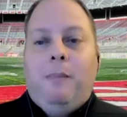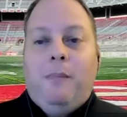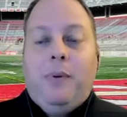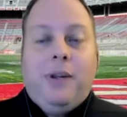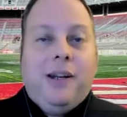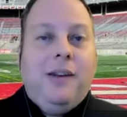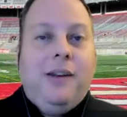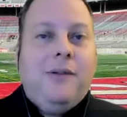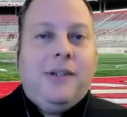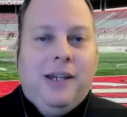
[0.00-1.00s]
But the good
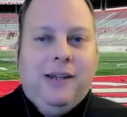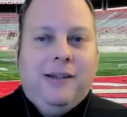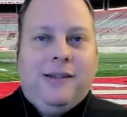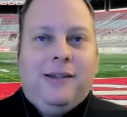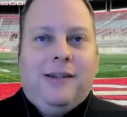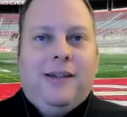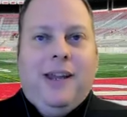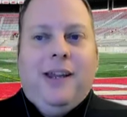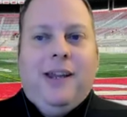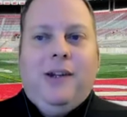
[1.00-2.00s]
news is
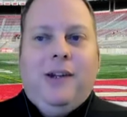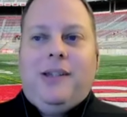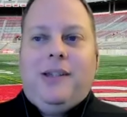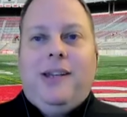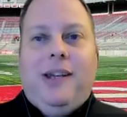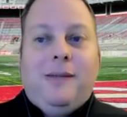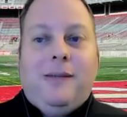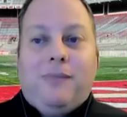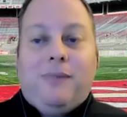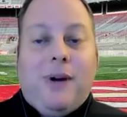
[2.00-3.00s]
that USC is
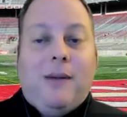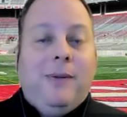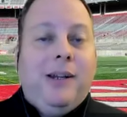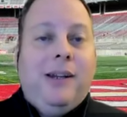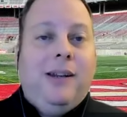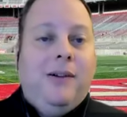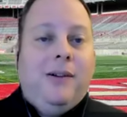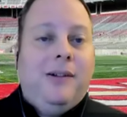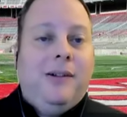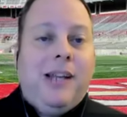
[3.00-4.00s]
probably you know a
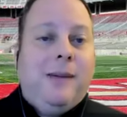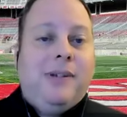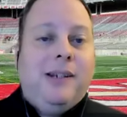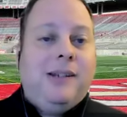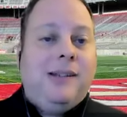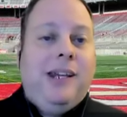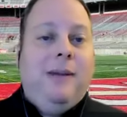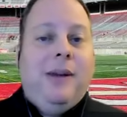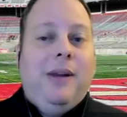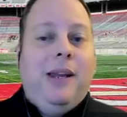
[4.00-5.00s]
good top six
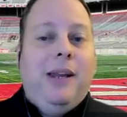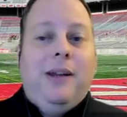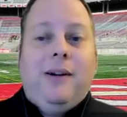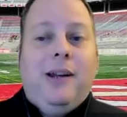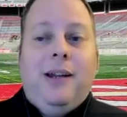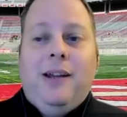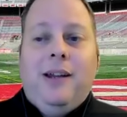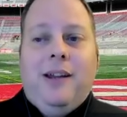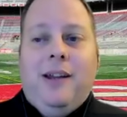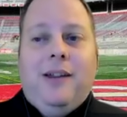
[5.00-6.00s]
team, and they're gonna
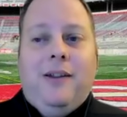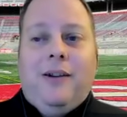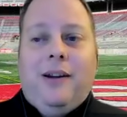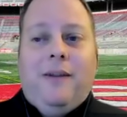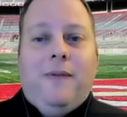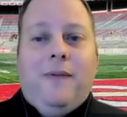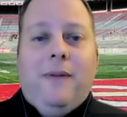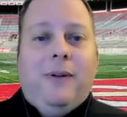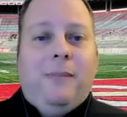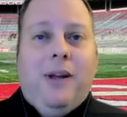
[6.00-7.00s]
they're gonna fight
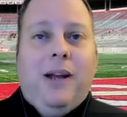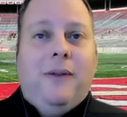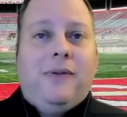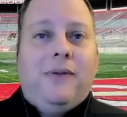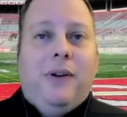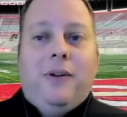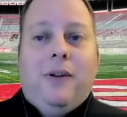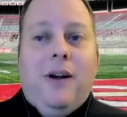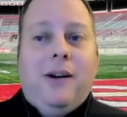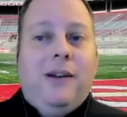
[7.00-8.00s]
for the playoffs all year
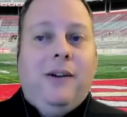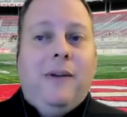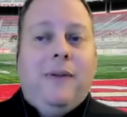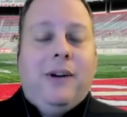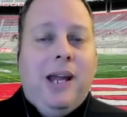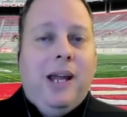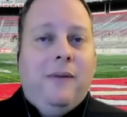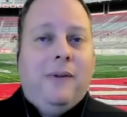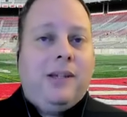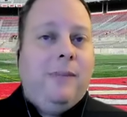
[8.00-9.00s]
long, and they're never gonna
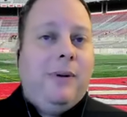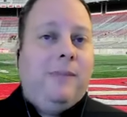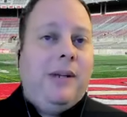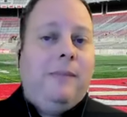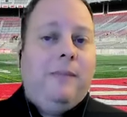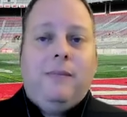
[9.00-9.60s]
have a slip up, Tom.